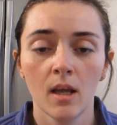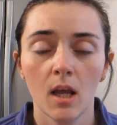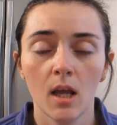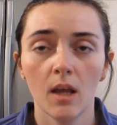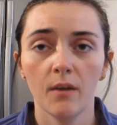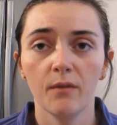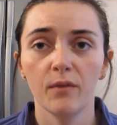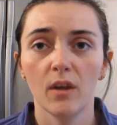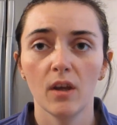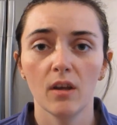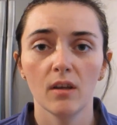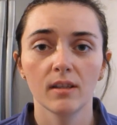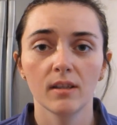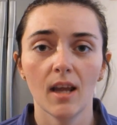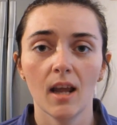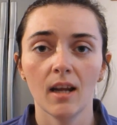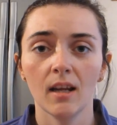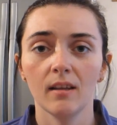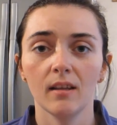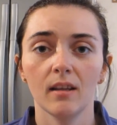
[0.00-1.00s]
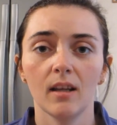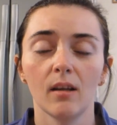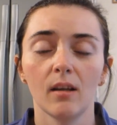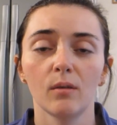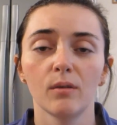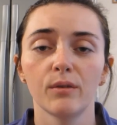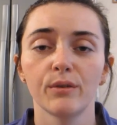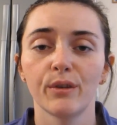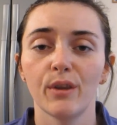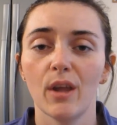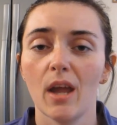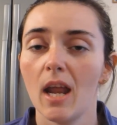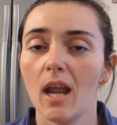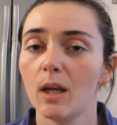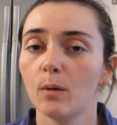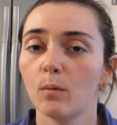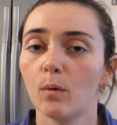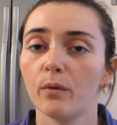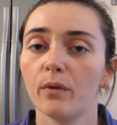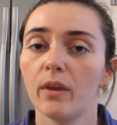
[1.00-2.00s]
If there's anything else that
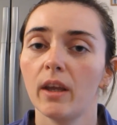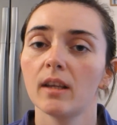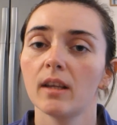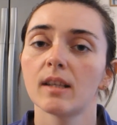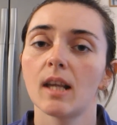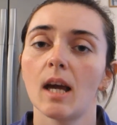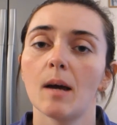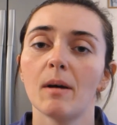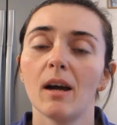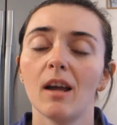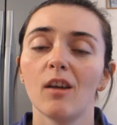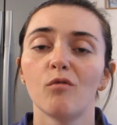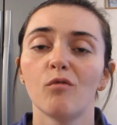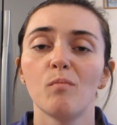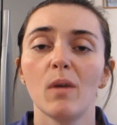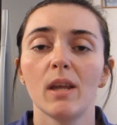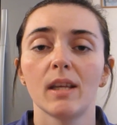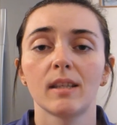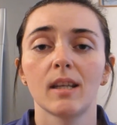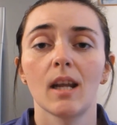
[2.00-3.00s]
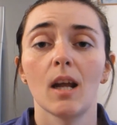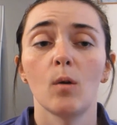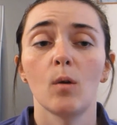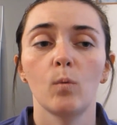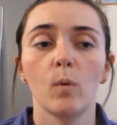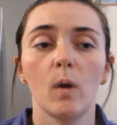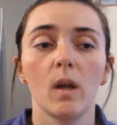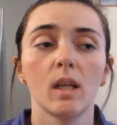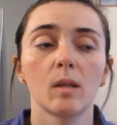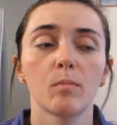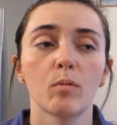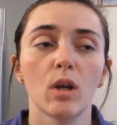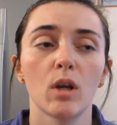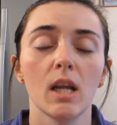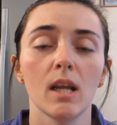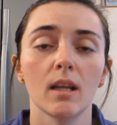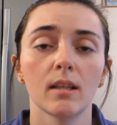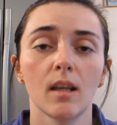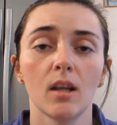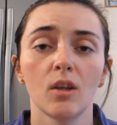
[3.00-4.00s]
anyone thinks that I might have missed out that is
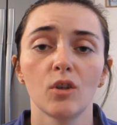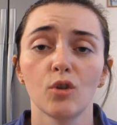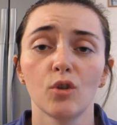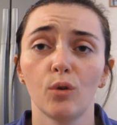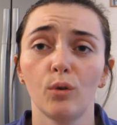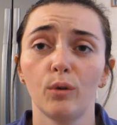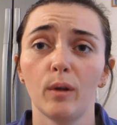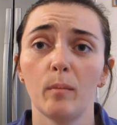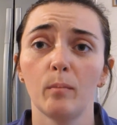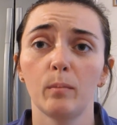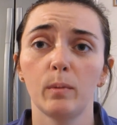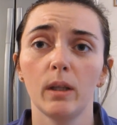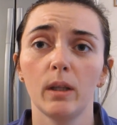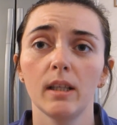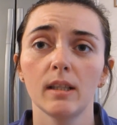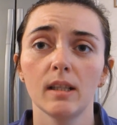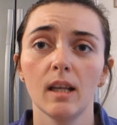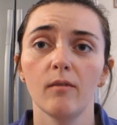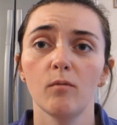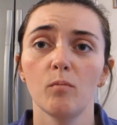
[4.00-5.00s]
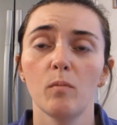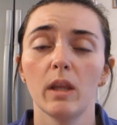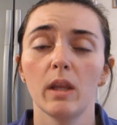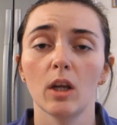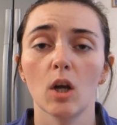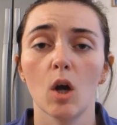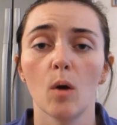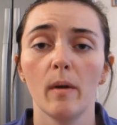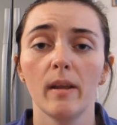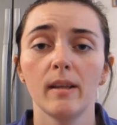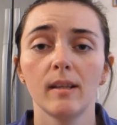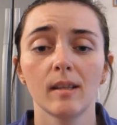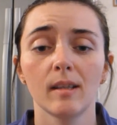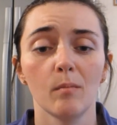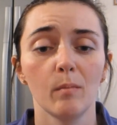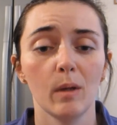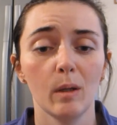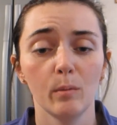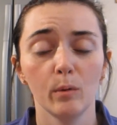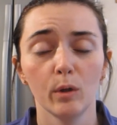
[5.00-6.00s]
pretty essential, then please leave them in the comments
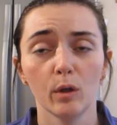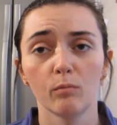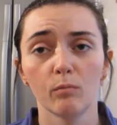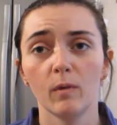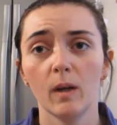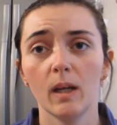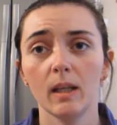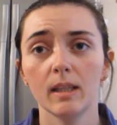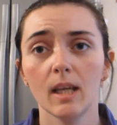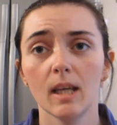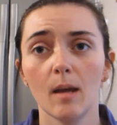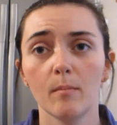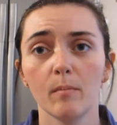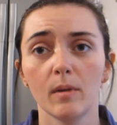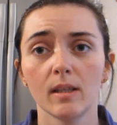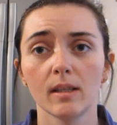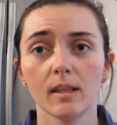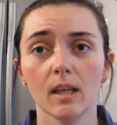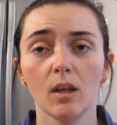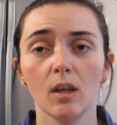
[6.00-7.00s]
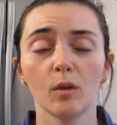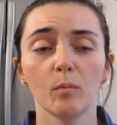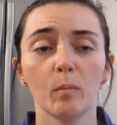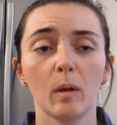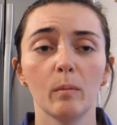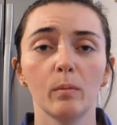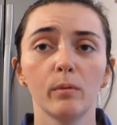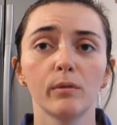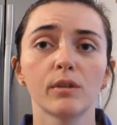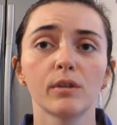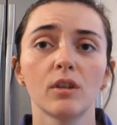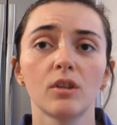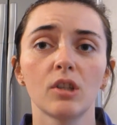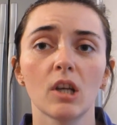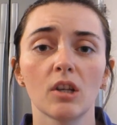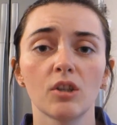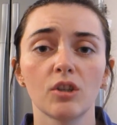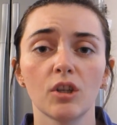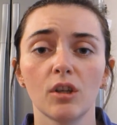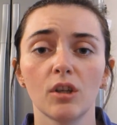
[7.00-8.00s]
and people can read them and see other people's
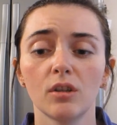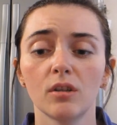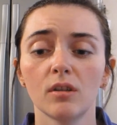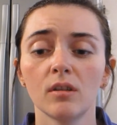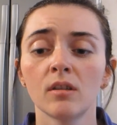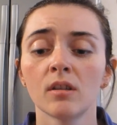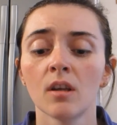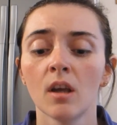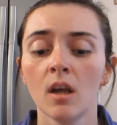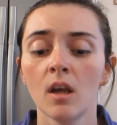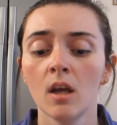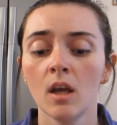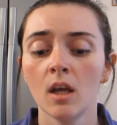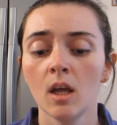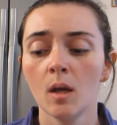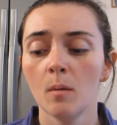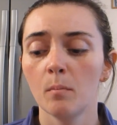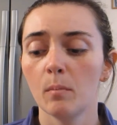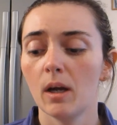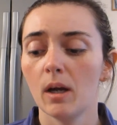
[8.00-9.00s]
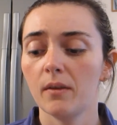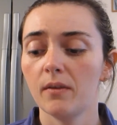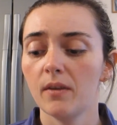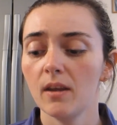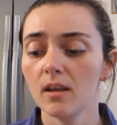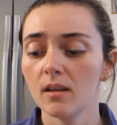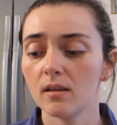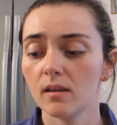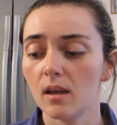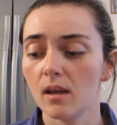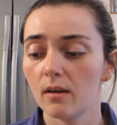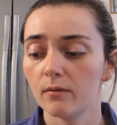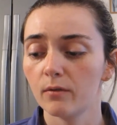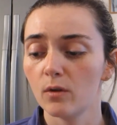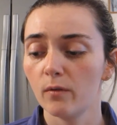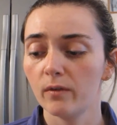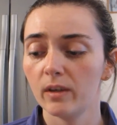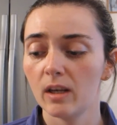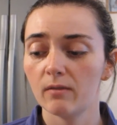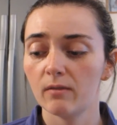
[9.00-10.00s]
suggestions. But I think that I've
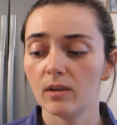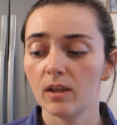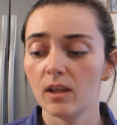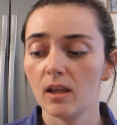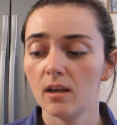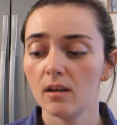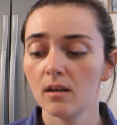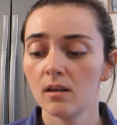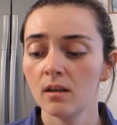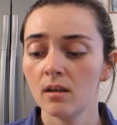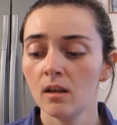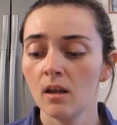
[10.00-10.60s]
covered everything.